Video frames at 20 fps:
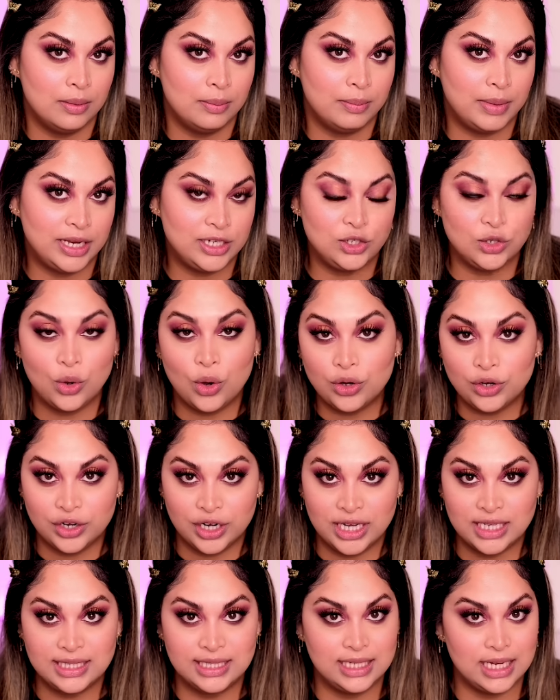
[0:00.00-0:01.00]
my daughter
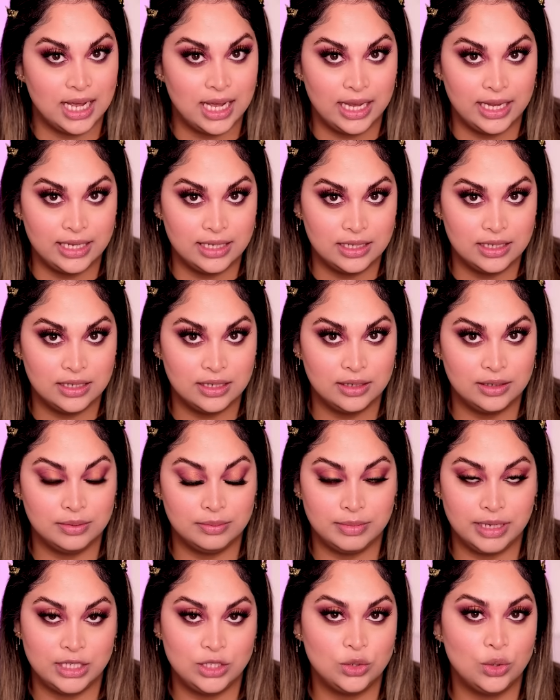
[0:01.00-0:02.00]
has died.
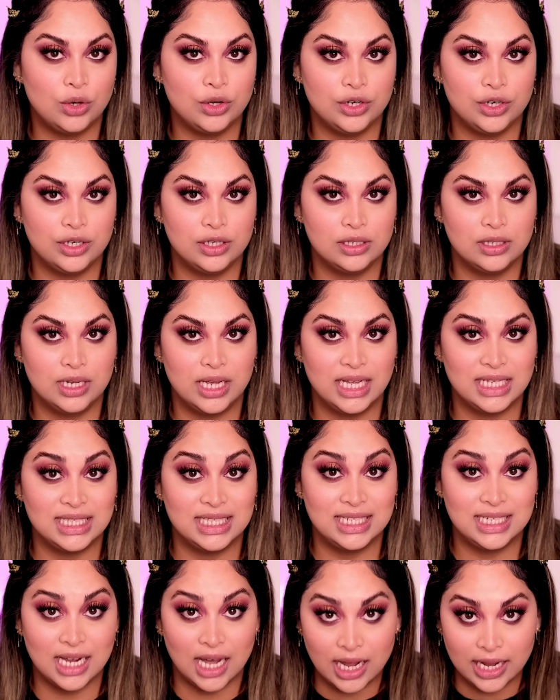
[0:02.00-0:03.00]
My daughter
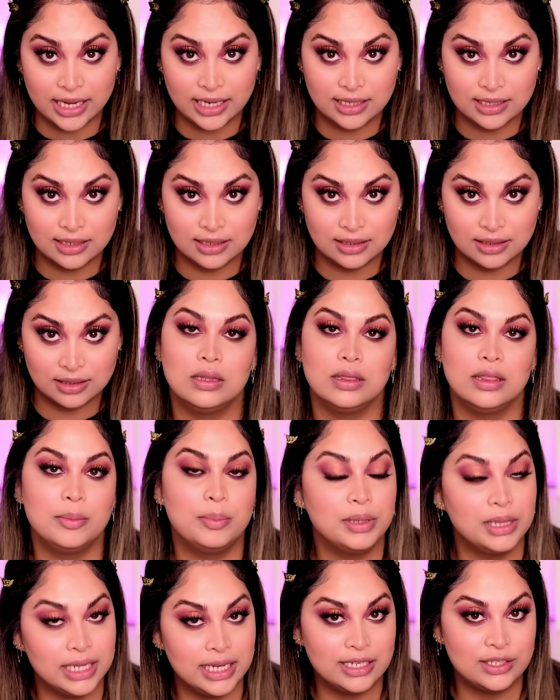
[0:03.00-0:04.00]
has died. The
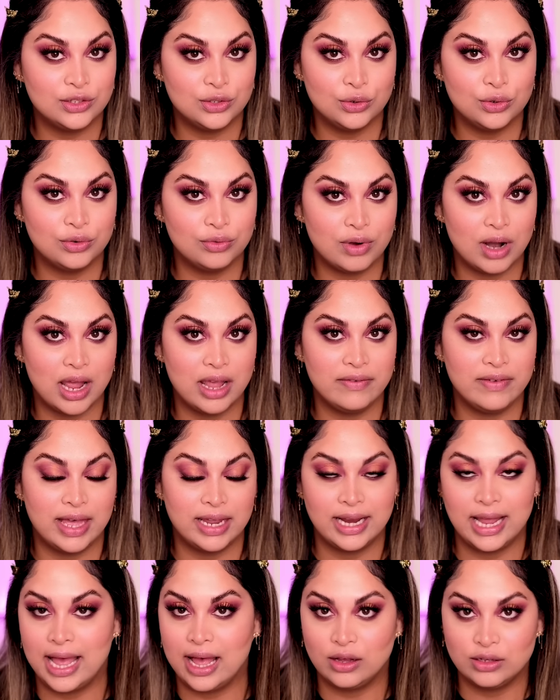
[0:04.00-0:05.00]
police soon arrive
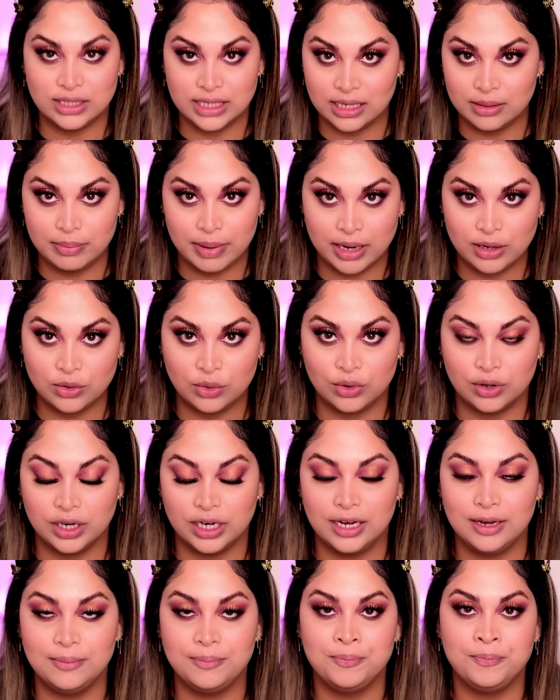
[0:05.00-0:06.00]
at a house in
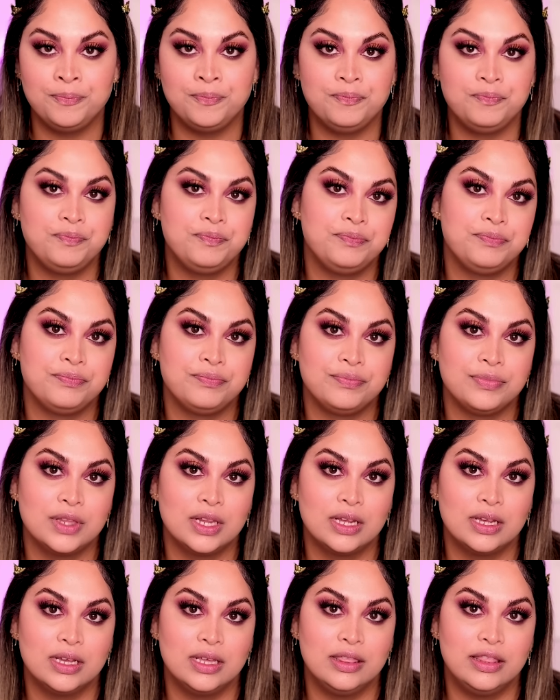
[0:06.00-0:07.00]
Pandori.
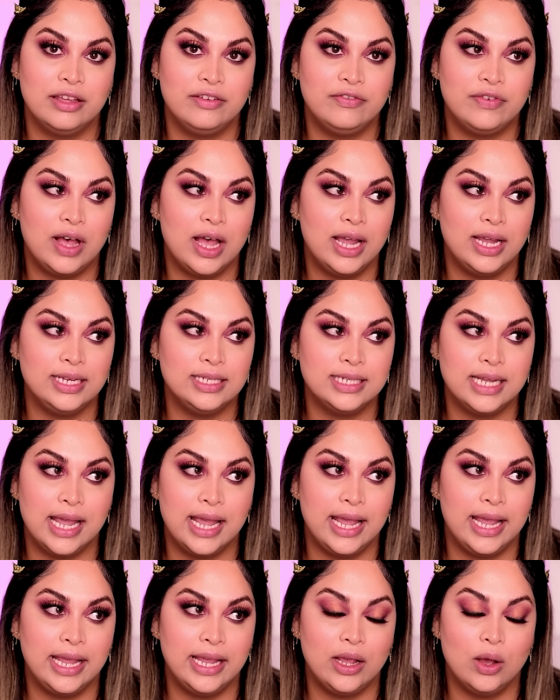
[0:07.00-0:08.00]
They find
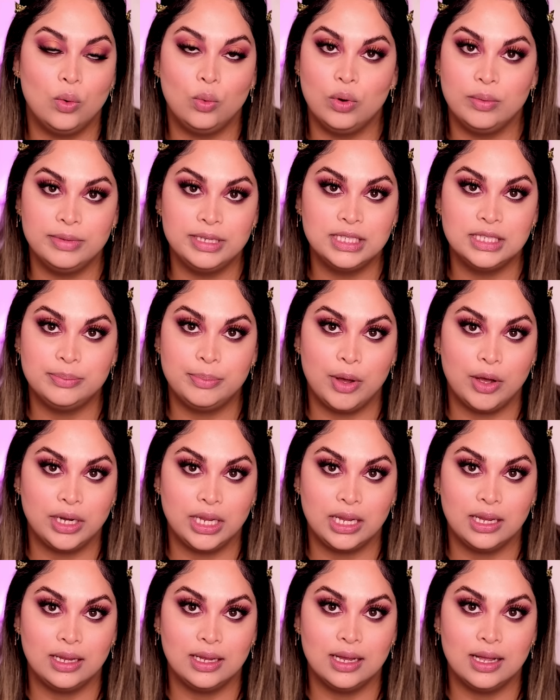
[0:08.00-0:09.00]
a woman's
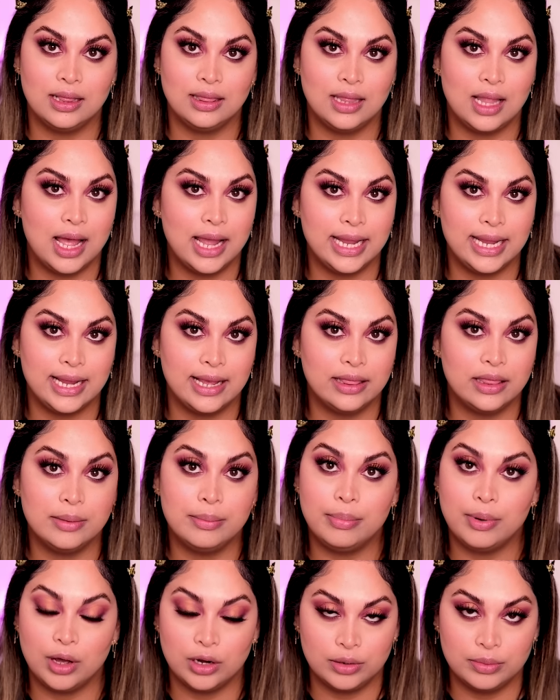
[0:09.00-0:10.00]
body lying at the
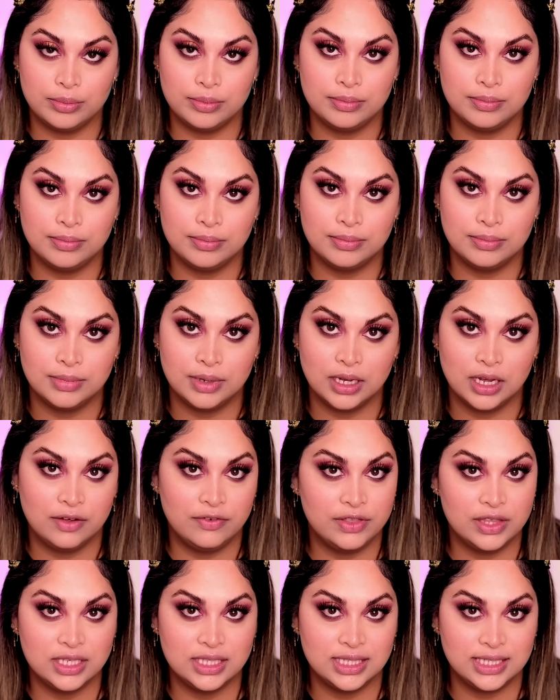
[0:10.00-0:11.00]
bottom
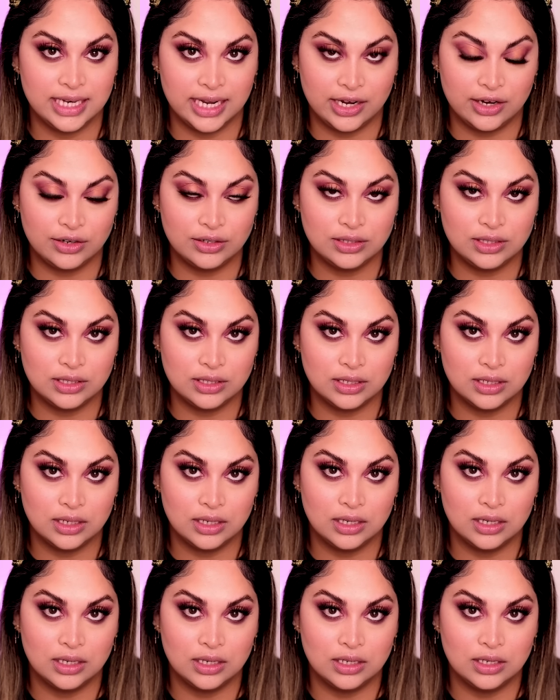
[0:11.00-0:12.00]
of the stairs.
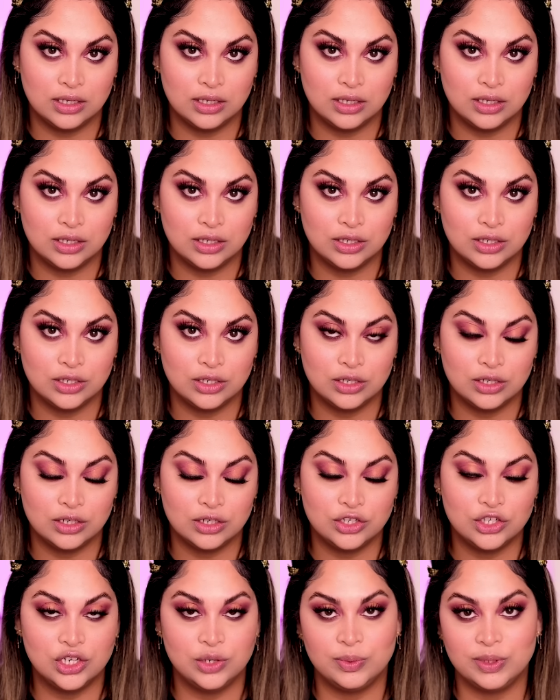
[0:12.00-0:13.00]

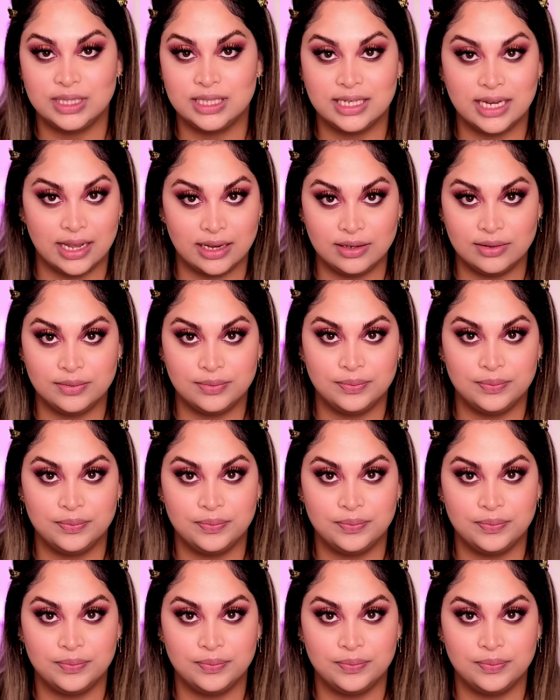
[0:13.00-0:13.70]
She was dead.